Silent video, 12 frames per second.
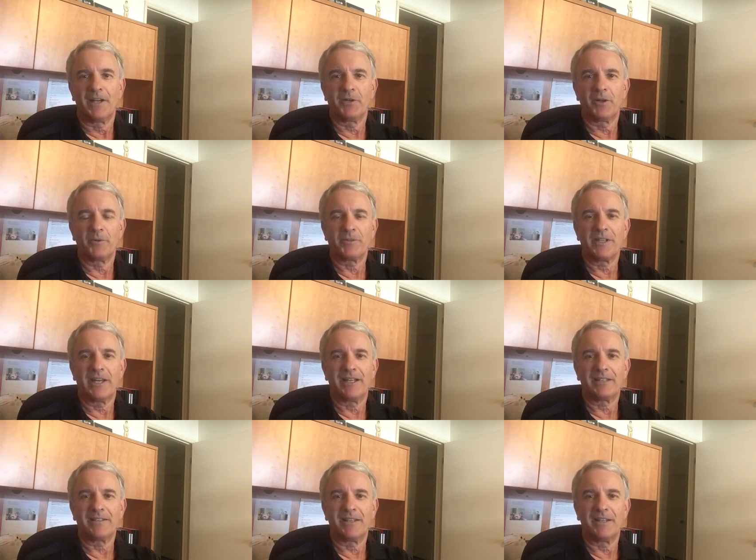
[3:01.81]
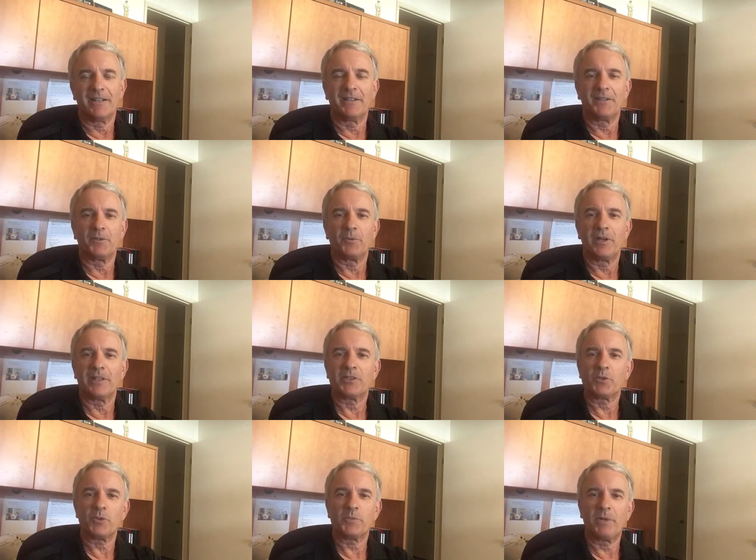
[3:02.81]
I know I was at, uh, we were at
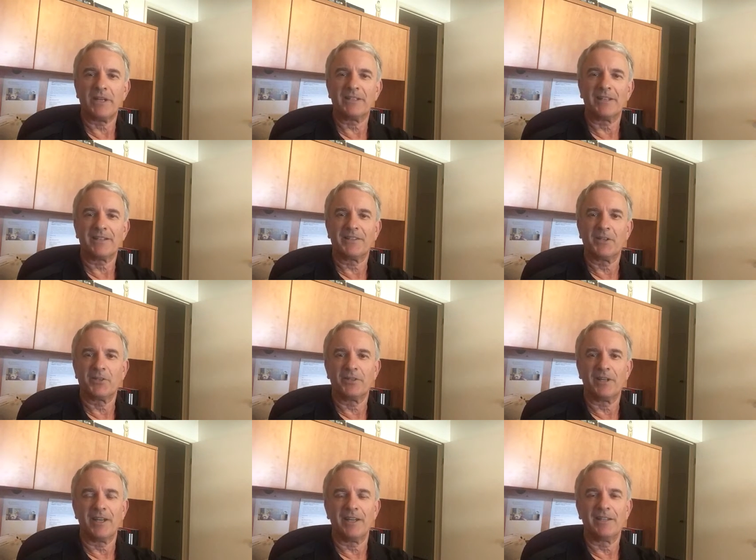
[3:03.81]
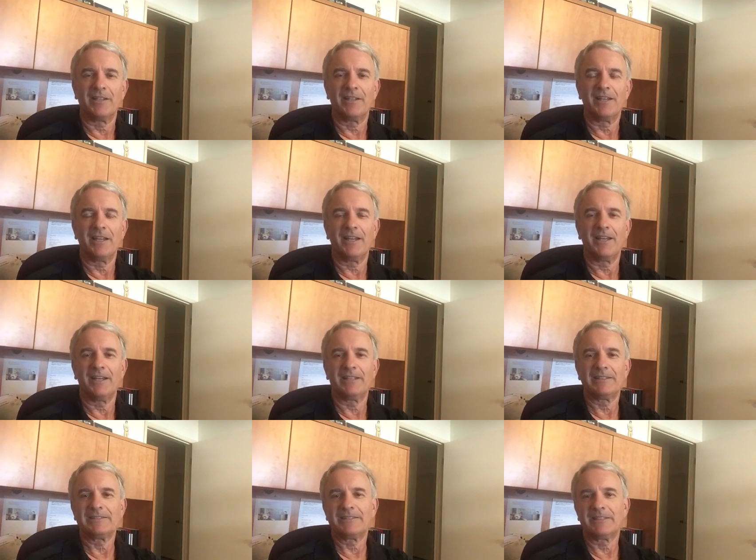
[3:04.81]
the Swiss picnic the other day
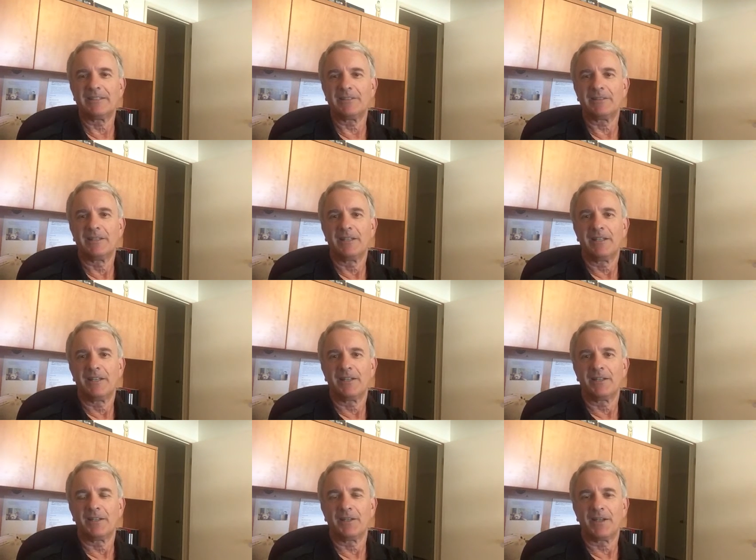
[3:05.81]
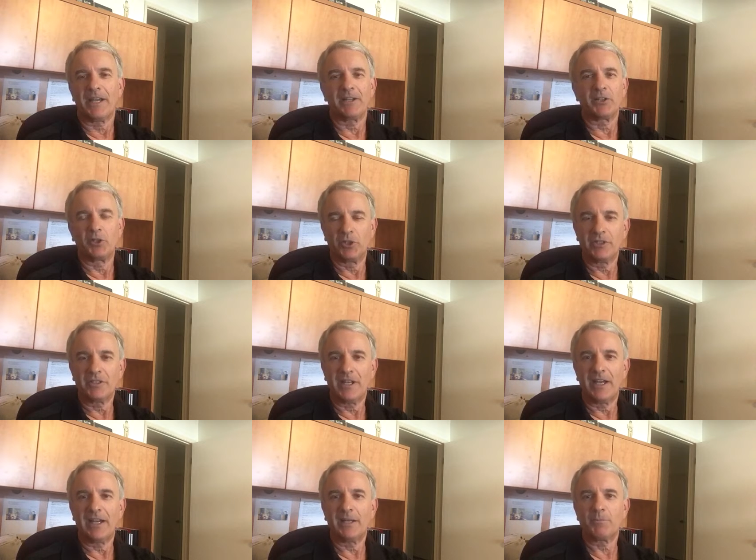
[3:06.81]
and uh, uh, had a good
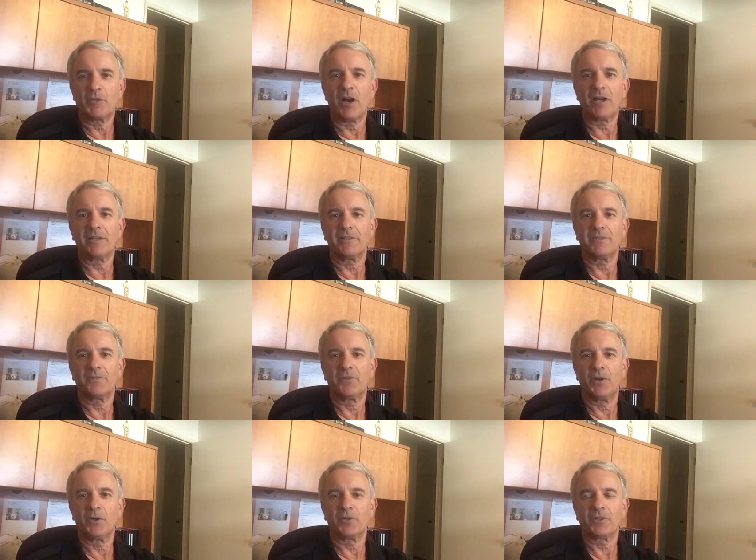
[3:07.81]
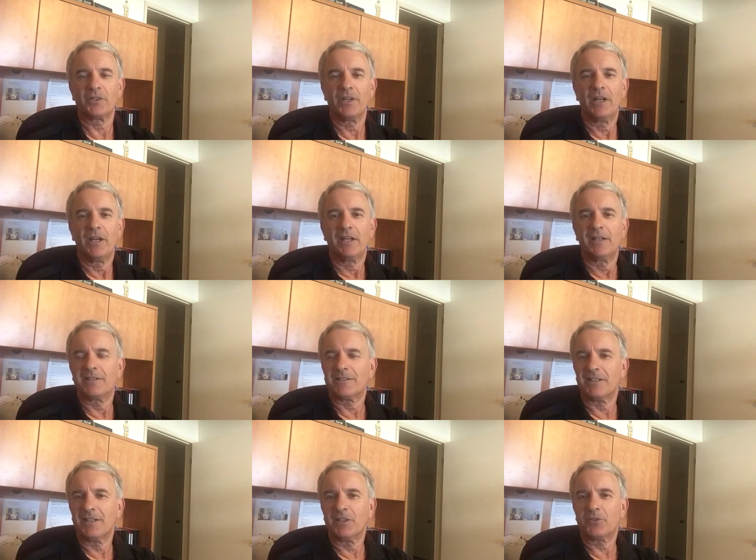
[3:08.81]
time talking to folks.
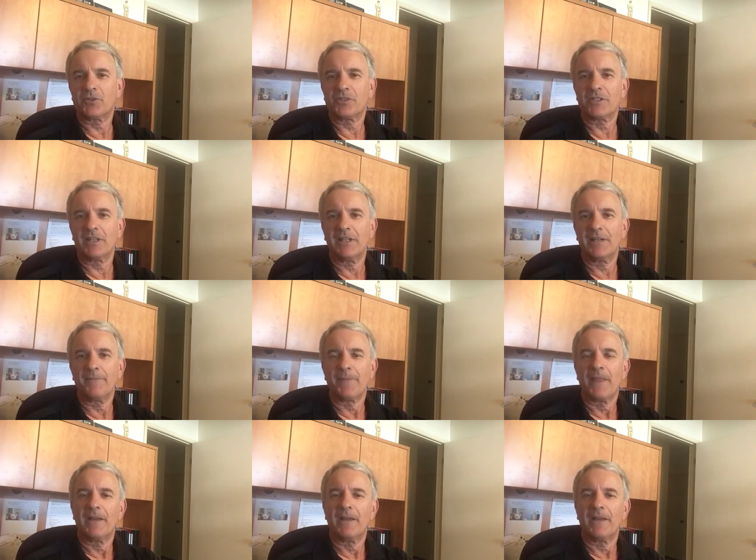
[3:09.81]
It's interesting,